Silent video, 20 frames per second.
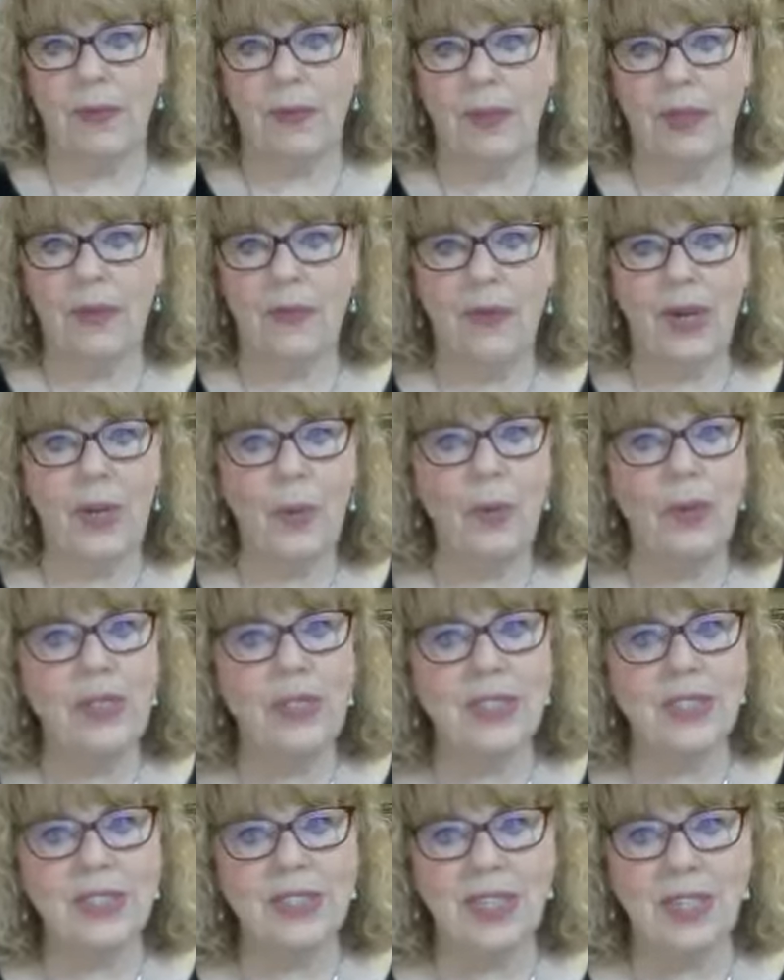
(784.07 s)
if I would have
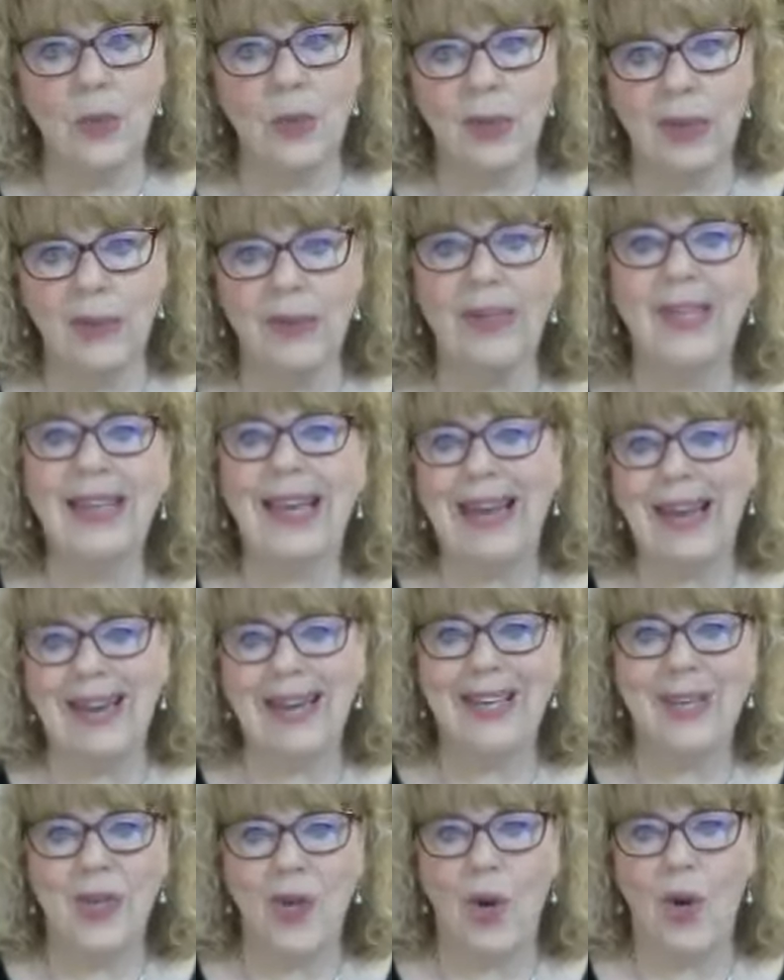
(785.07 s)
stuck with, yeah,
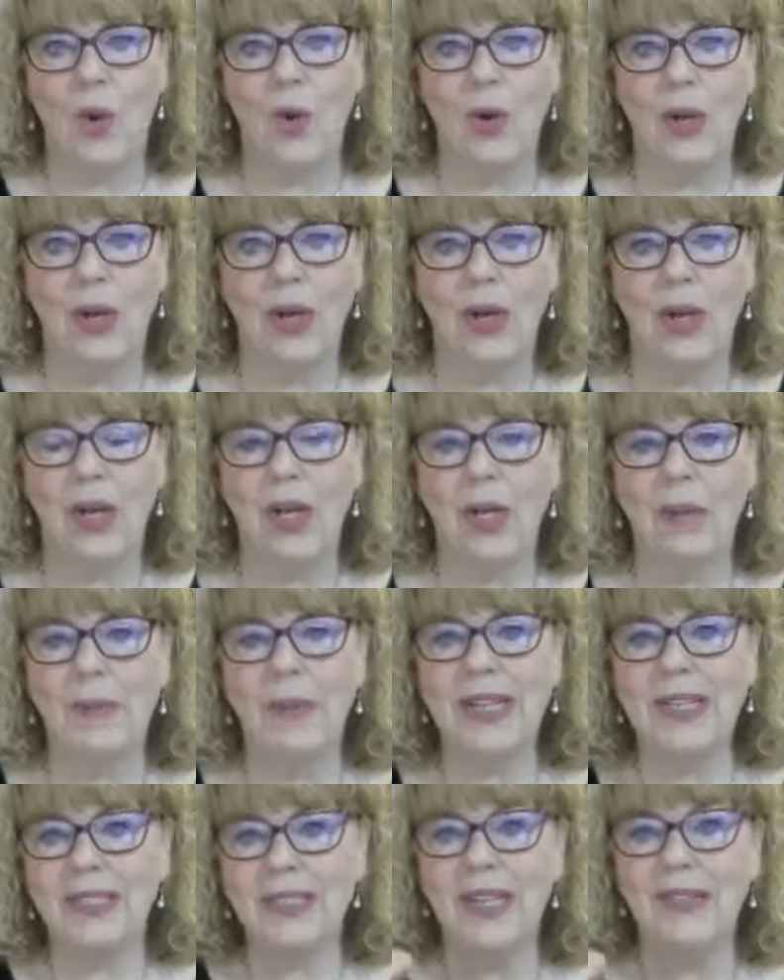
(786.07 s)
I know,
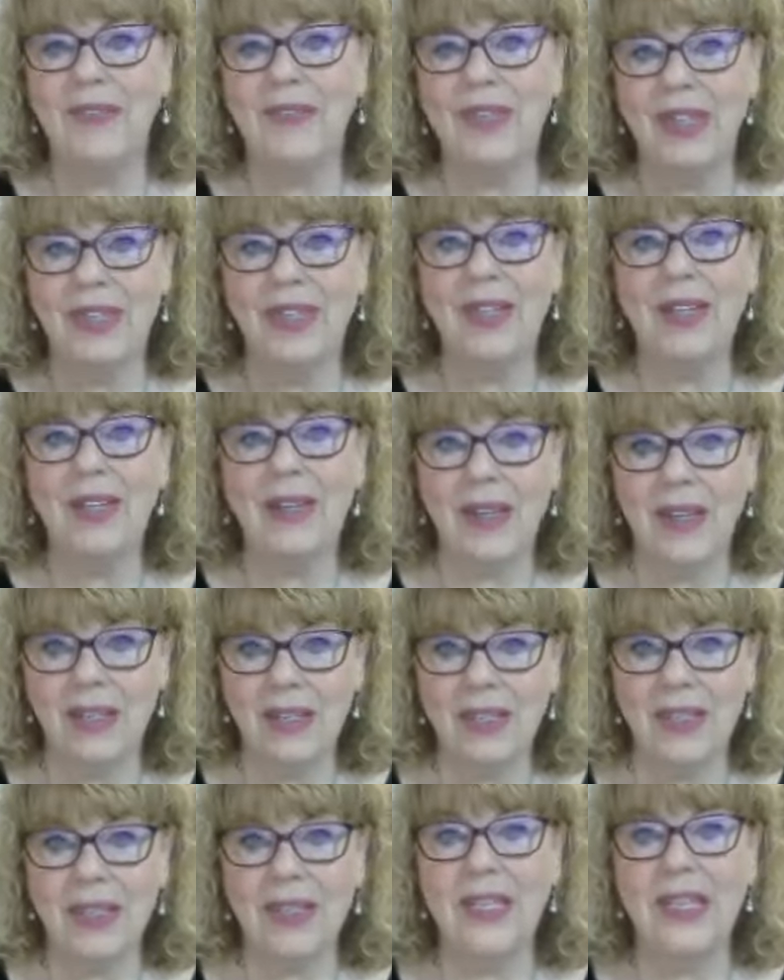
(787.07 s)
because I've done
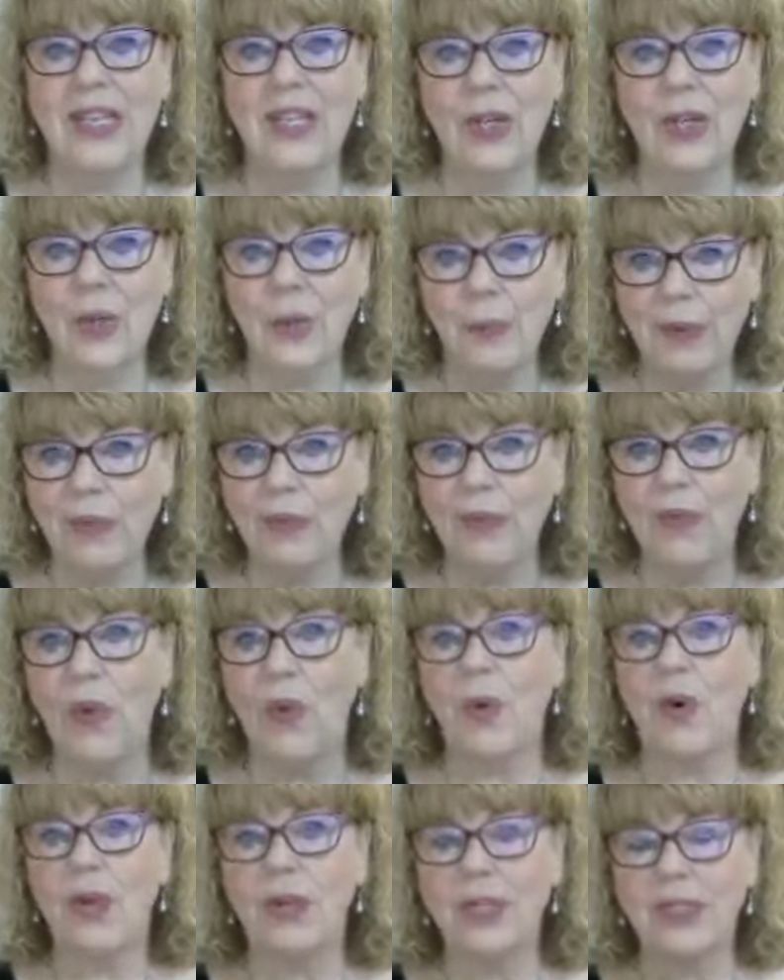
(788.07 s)
keto
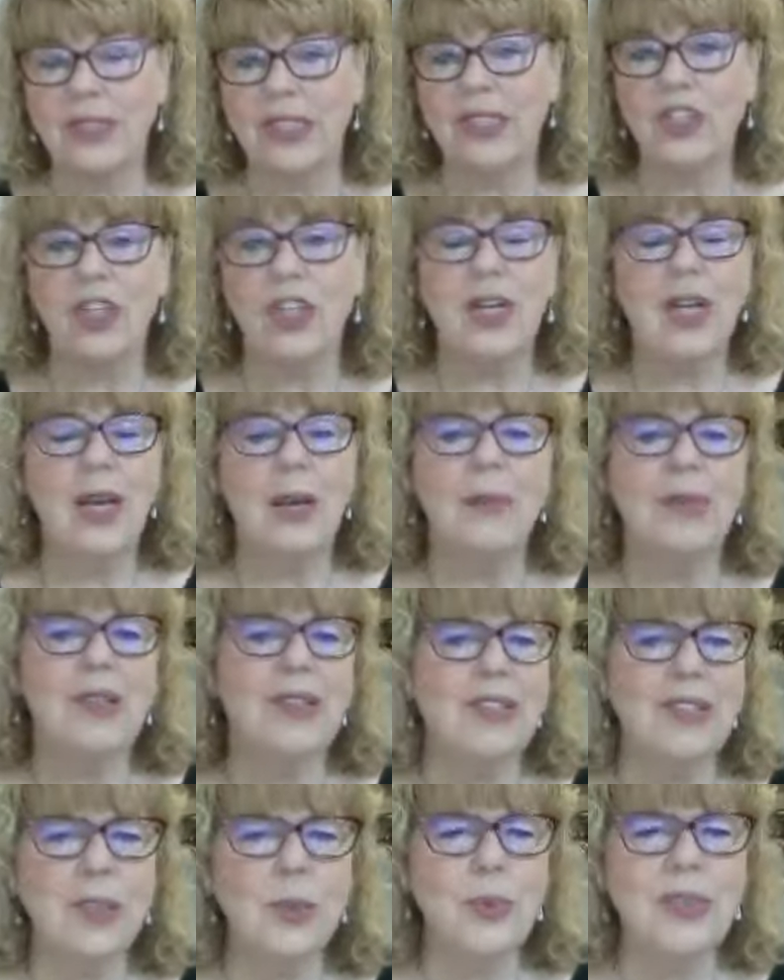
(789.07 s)
before and such, but
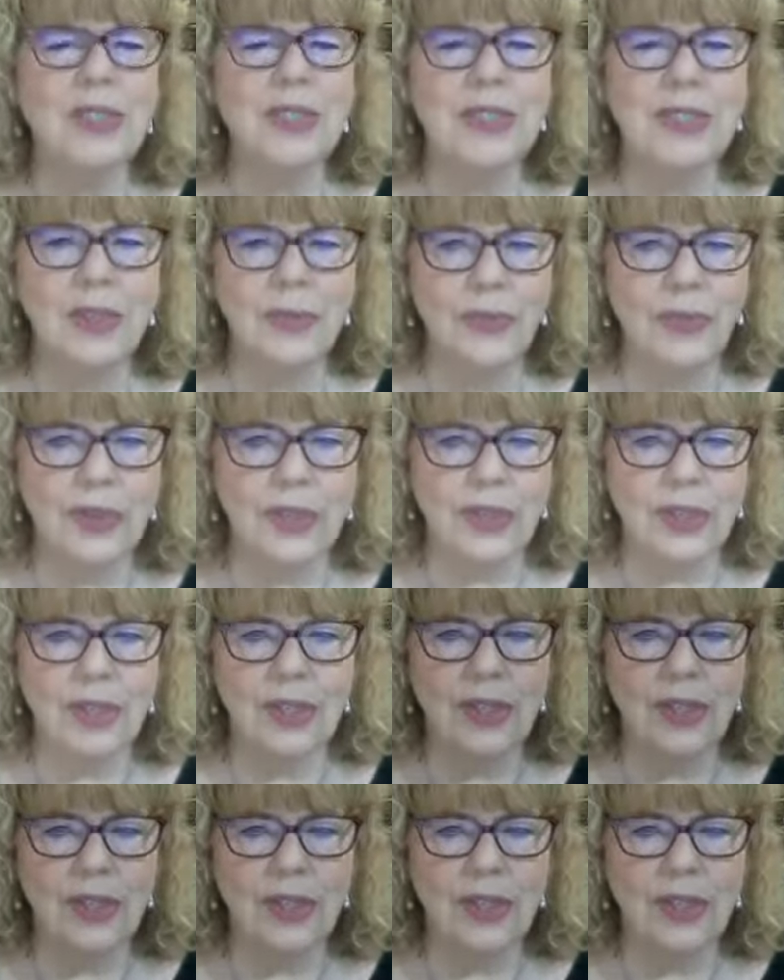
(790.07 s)
this was different.